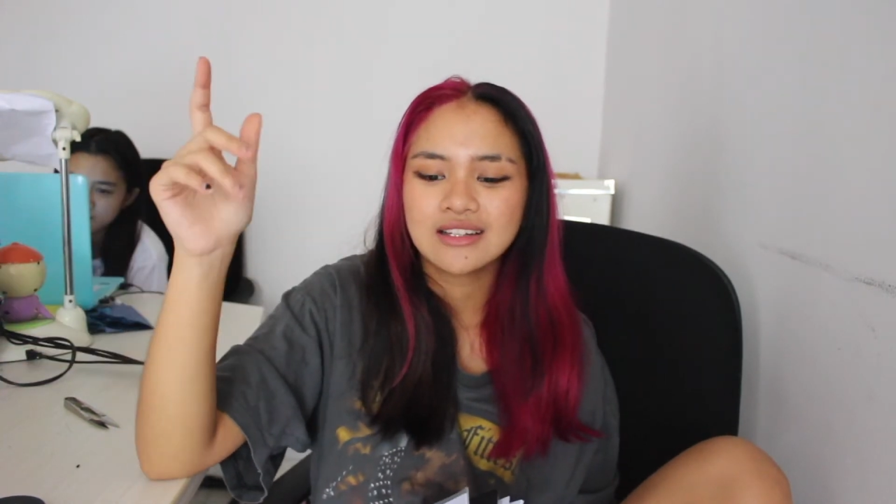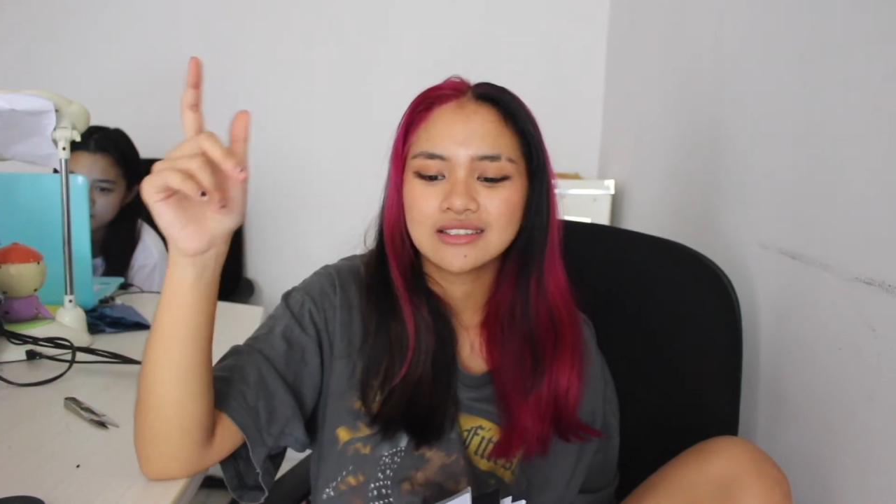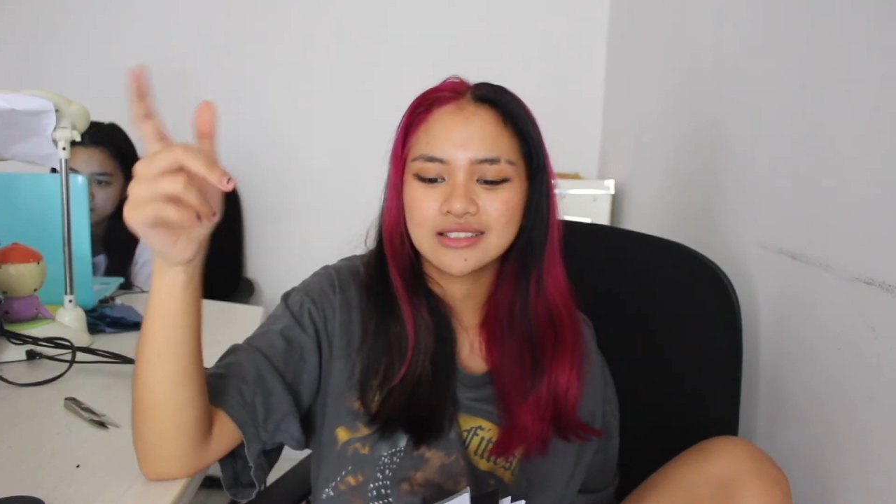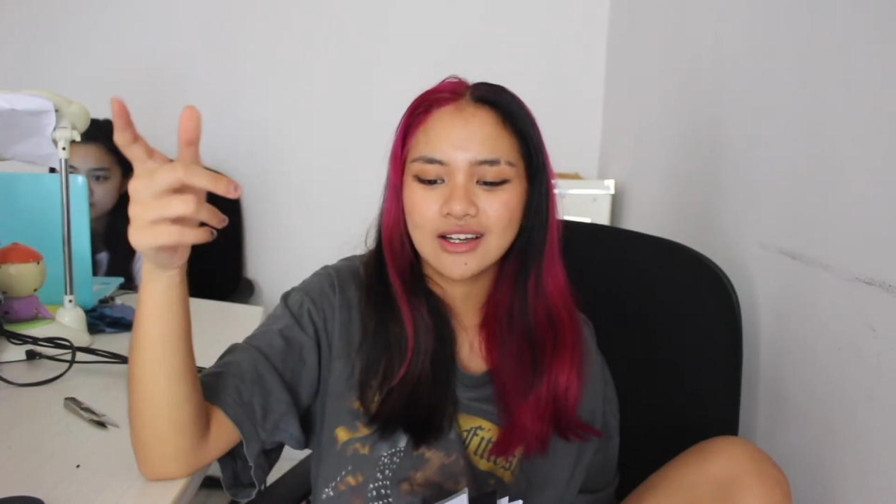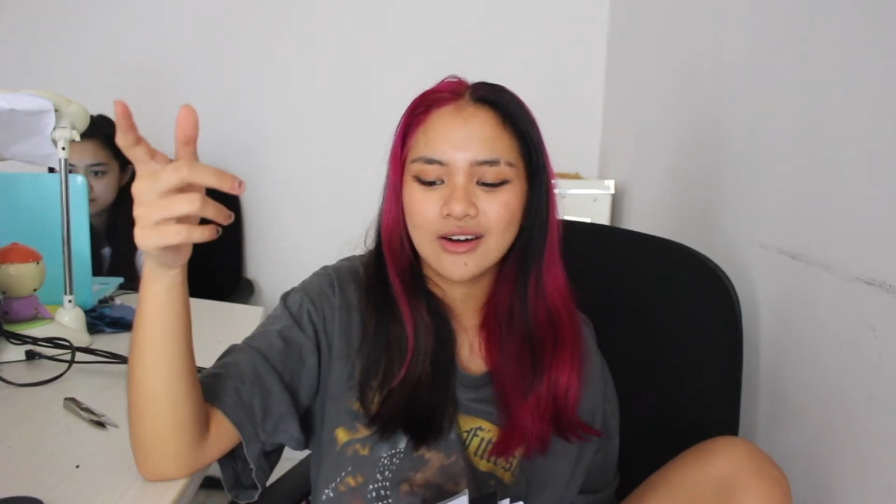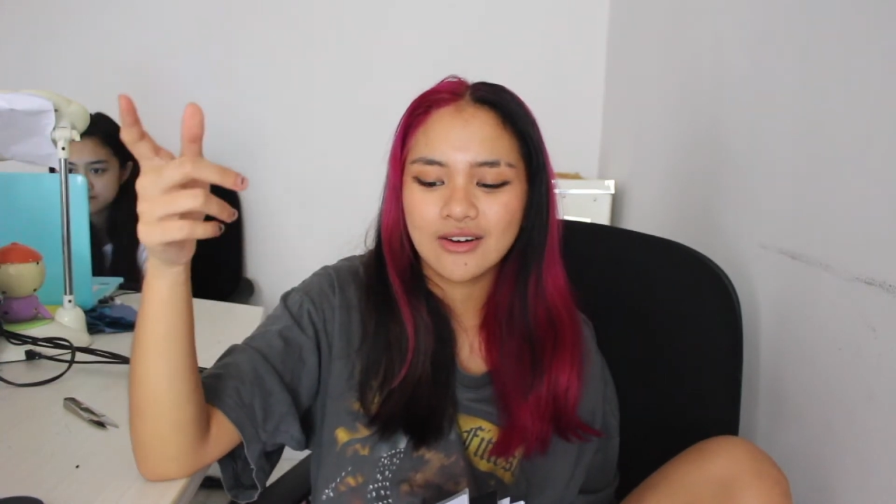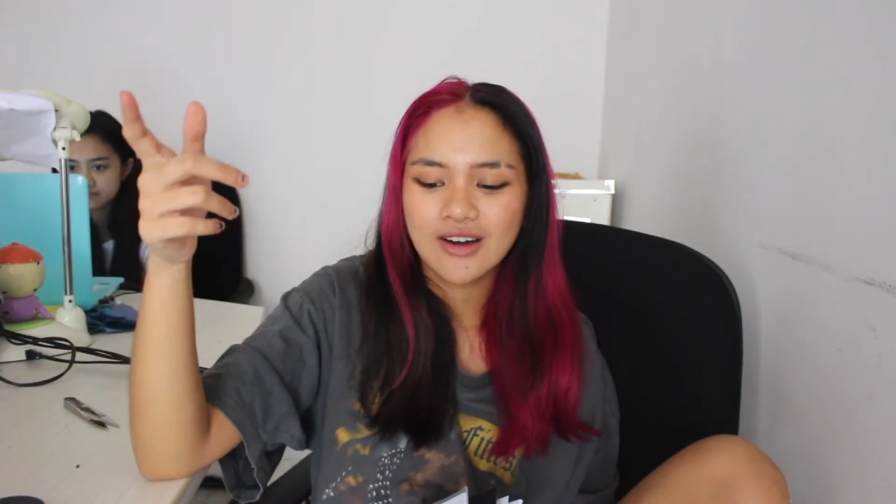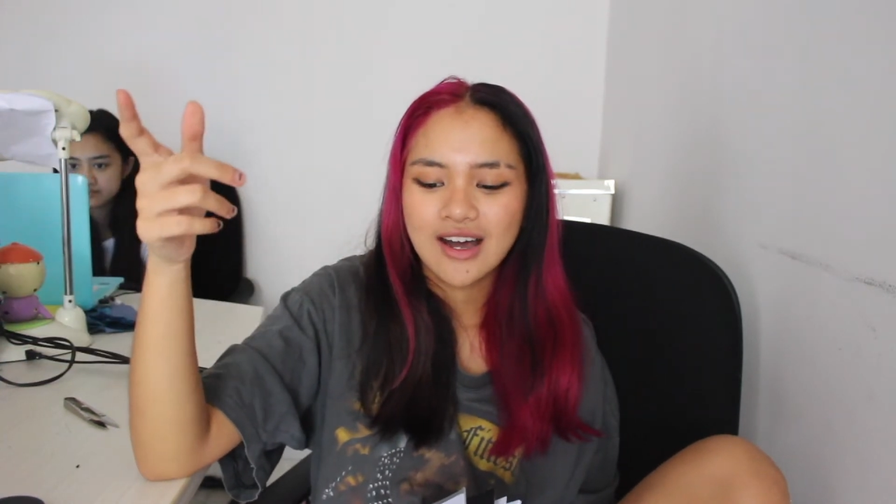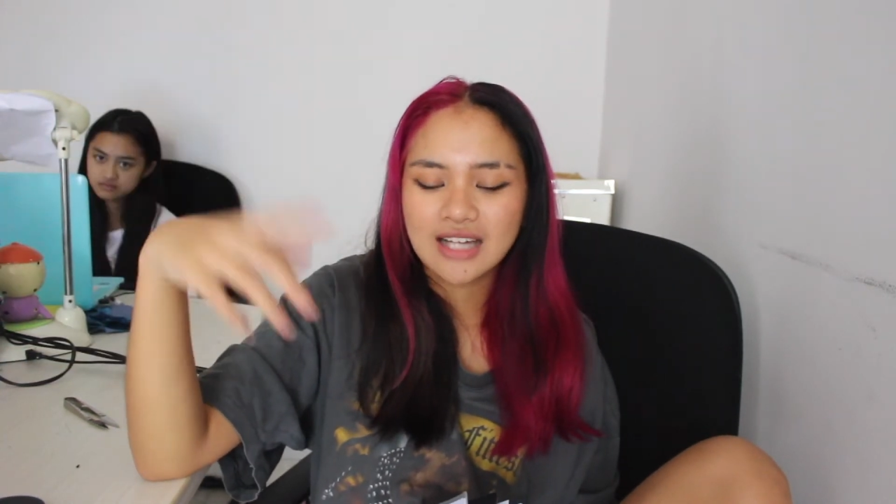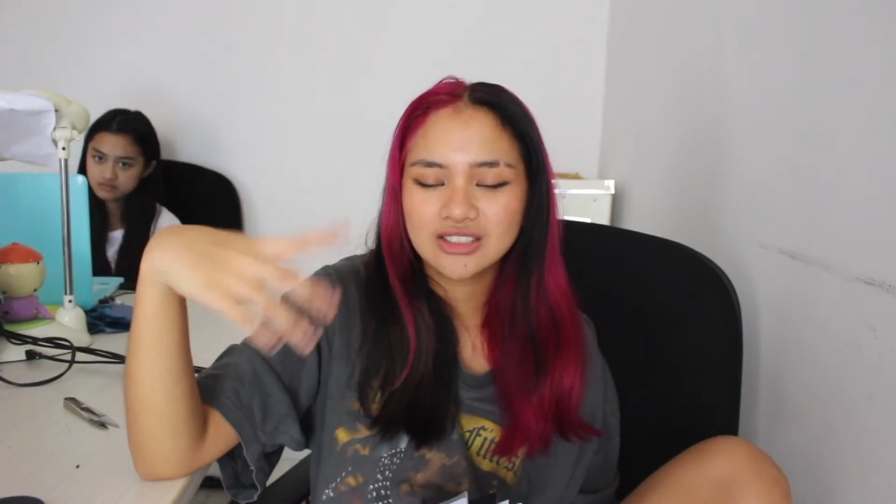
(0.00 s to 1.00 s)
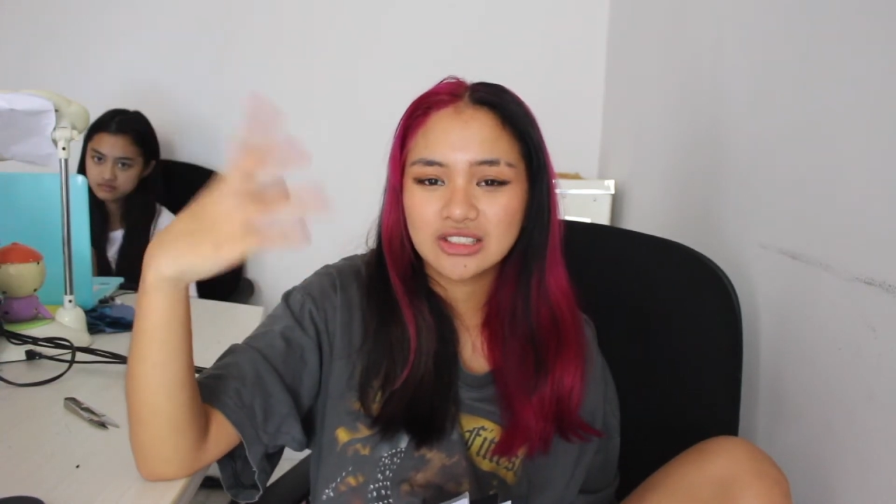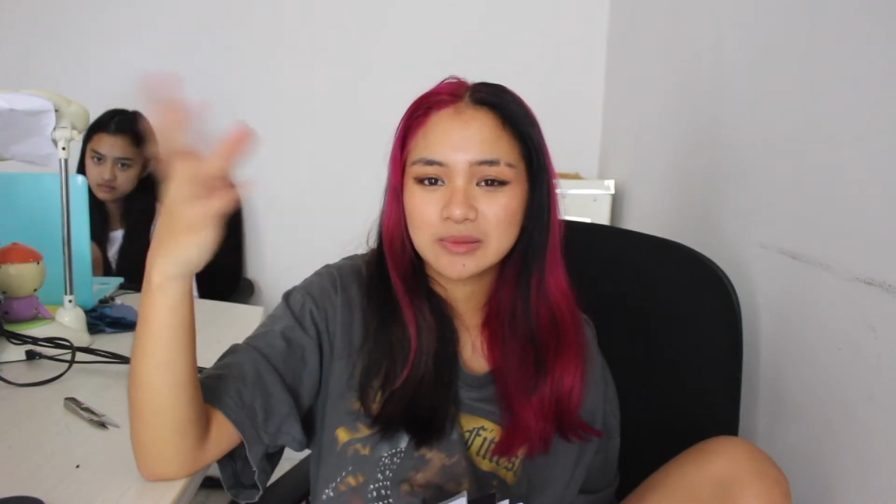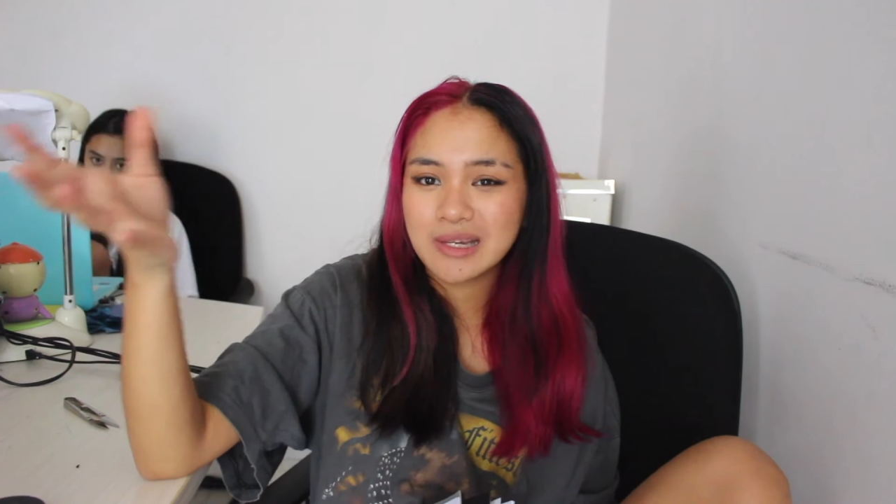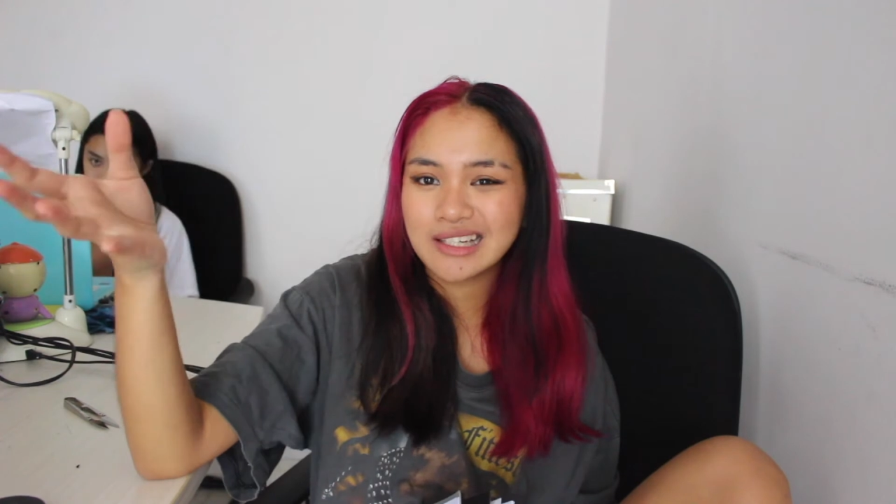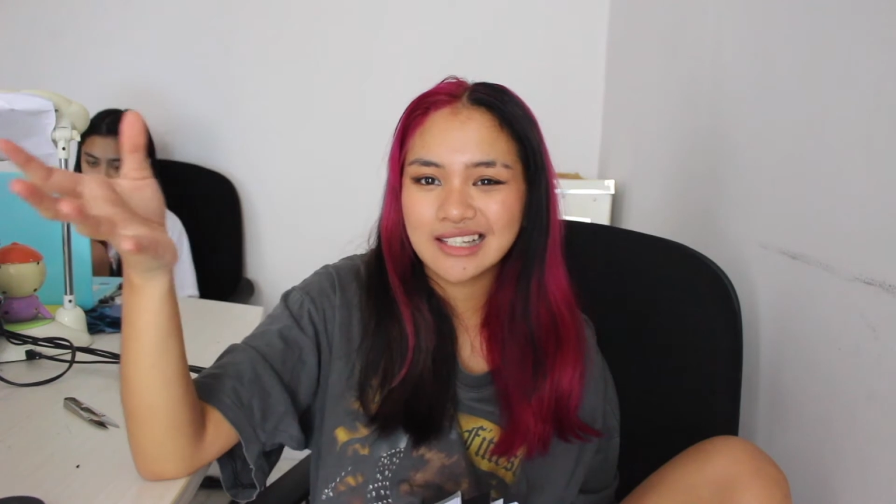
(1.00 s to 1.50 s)
So I just
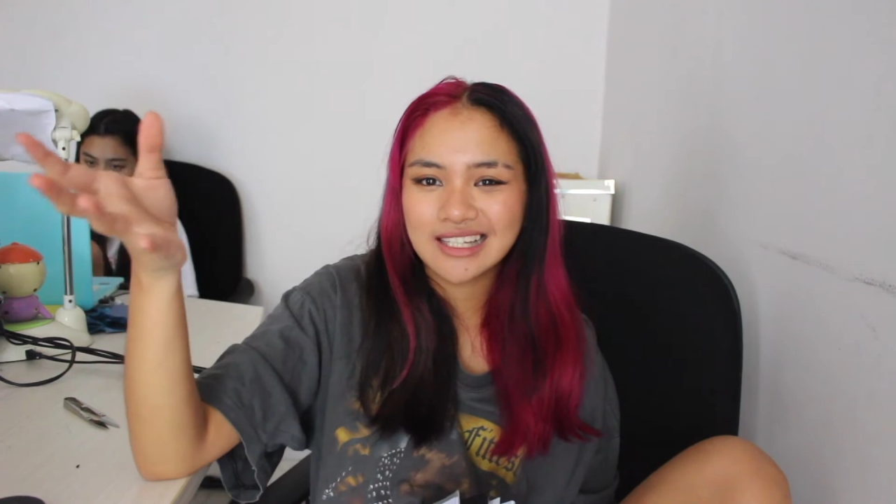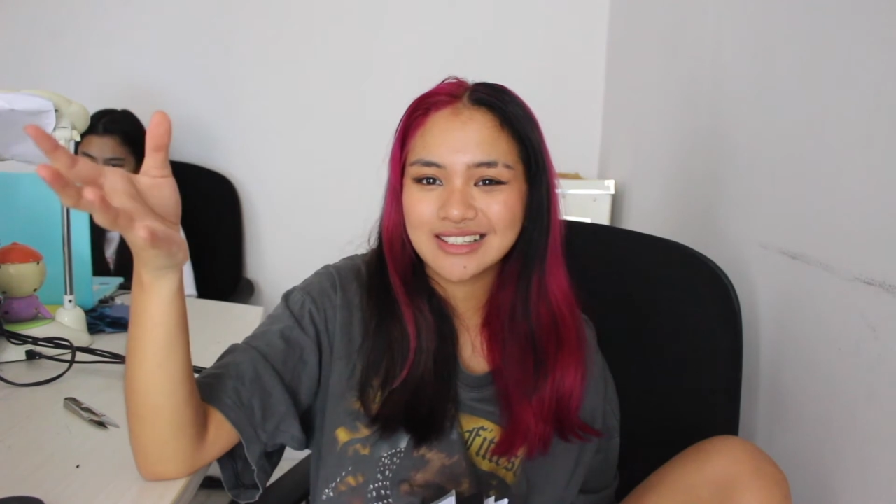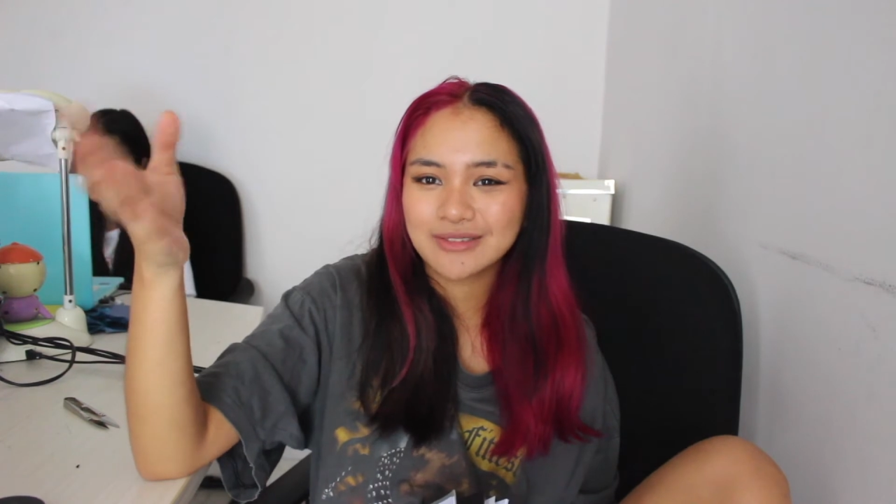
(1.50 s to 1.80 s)
made like